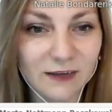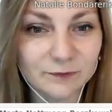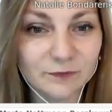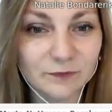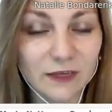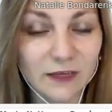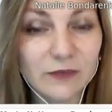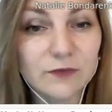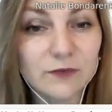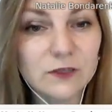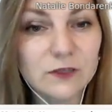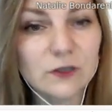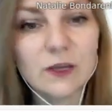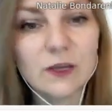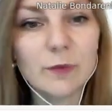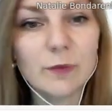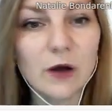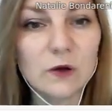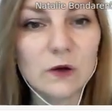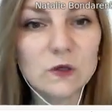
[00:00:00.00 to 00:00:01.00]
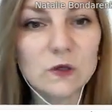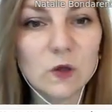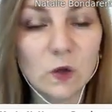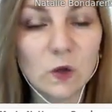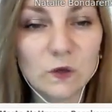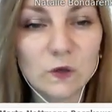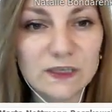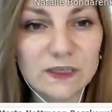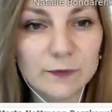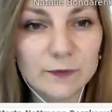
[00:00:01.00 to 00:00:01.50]
If you talk about
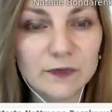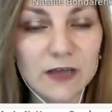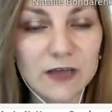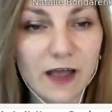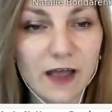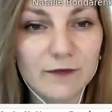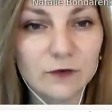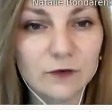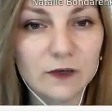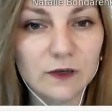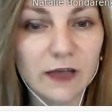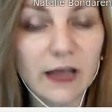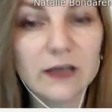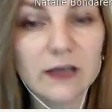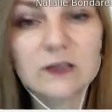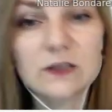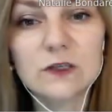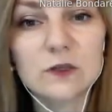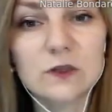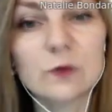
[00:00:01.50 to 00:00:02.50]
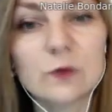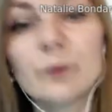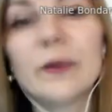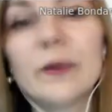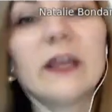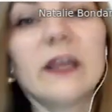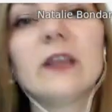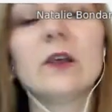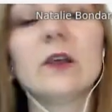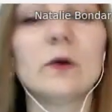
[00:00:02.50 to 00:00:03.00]
concept, I would like to
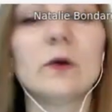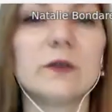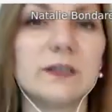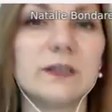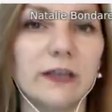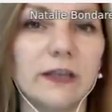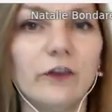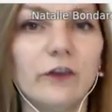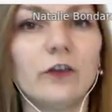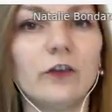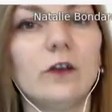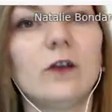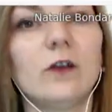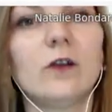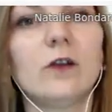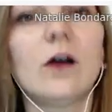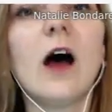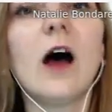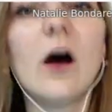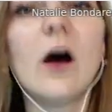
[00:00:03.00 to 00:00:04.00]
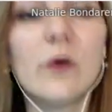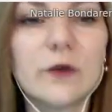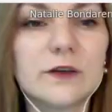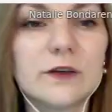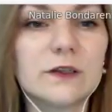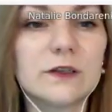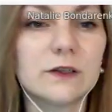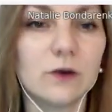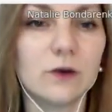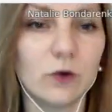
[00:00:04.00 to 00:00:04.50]
pay your attention on our
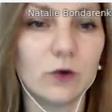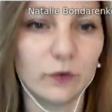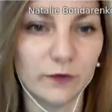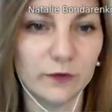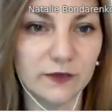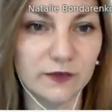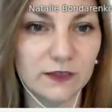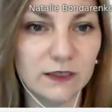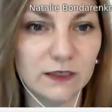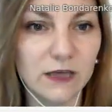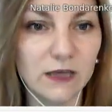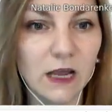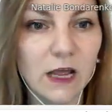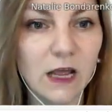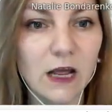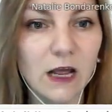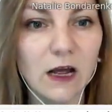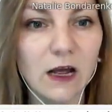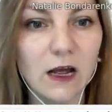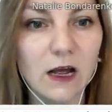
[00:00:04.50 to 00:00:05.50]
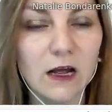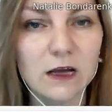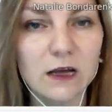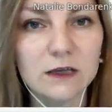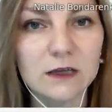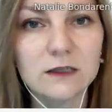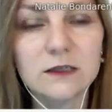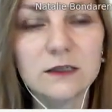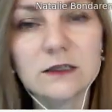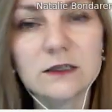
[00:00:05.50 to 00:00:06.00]
service.
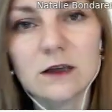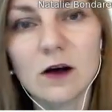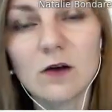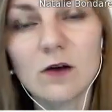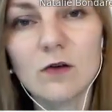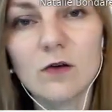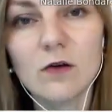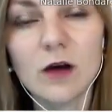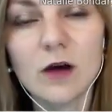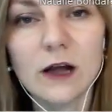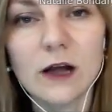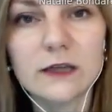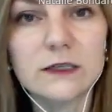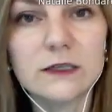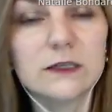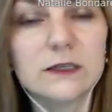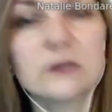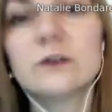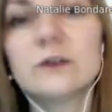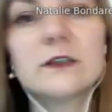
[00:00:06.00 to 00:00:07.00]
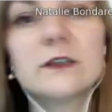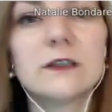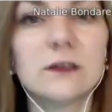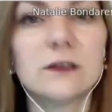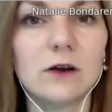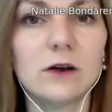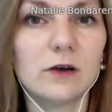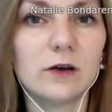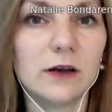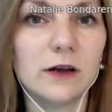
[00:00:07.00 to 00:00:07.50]
So as soon as
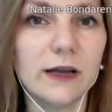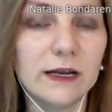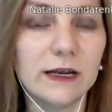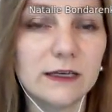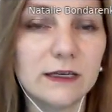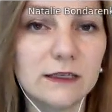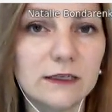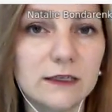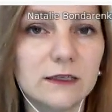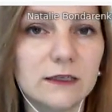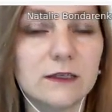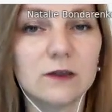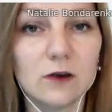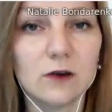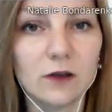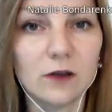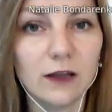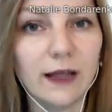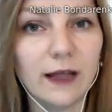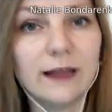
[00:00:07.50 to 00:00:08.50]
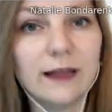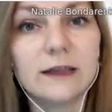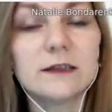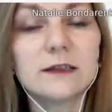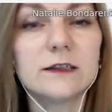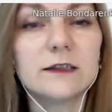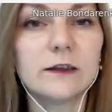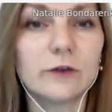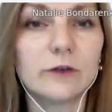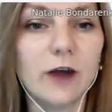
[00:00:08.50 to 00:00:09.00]
your guests, your
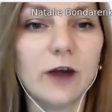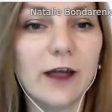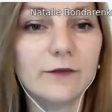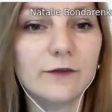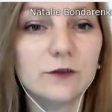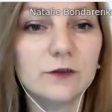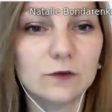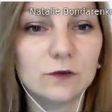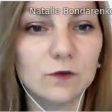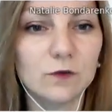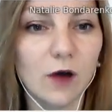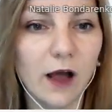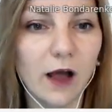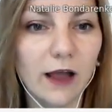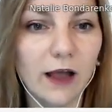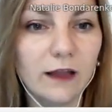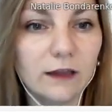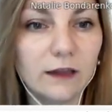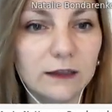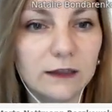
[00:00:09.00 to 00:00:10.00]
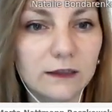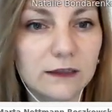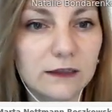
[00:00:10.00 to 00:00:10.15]
clients arrive to island,